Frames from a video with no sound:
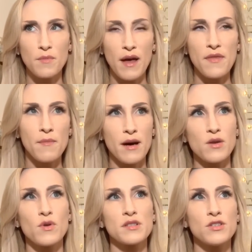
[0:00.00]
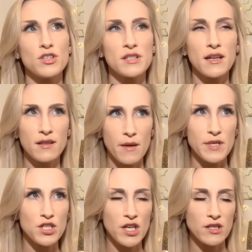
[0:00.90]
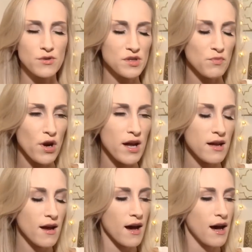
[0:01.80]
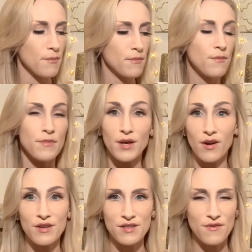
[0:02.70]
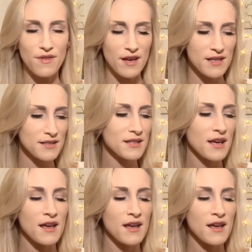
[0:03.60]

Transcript: Bath and Body Works and just get a limoncello spray um, because of this.